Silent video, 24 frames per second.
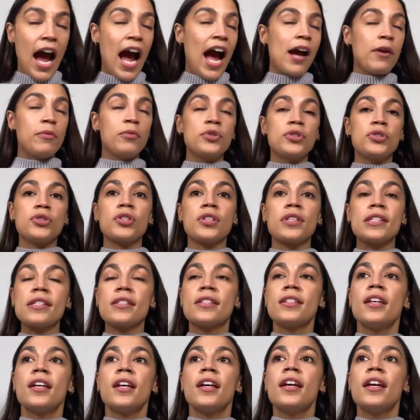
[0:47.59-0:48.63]
I was
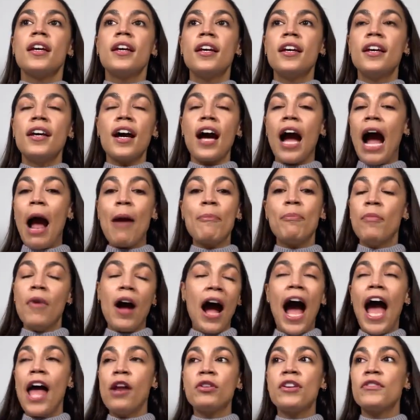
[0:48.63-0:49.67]
just, I
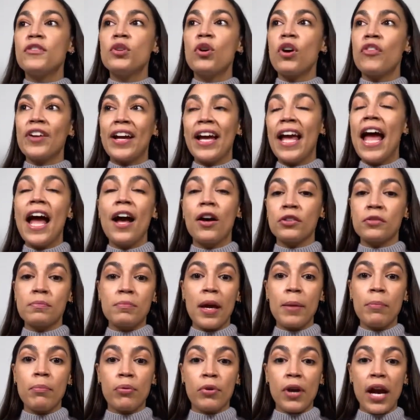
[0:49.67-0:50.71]
don't even know if I held
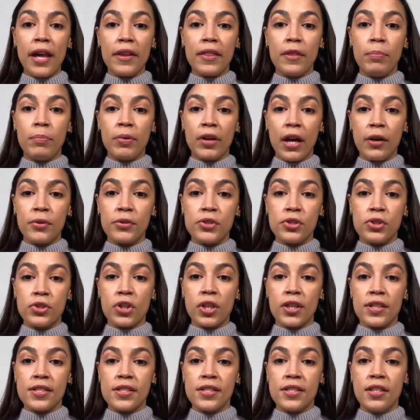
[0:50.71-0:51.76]
my breath, but I was
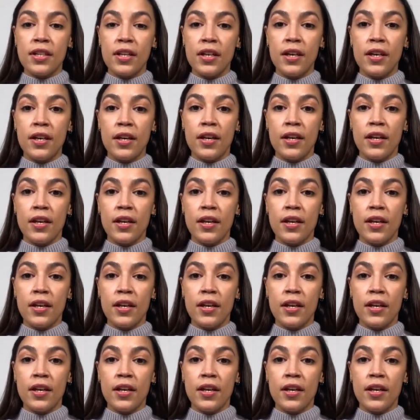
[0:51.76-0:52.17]
just,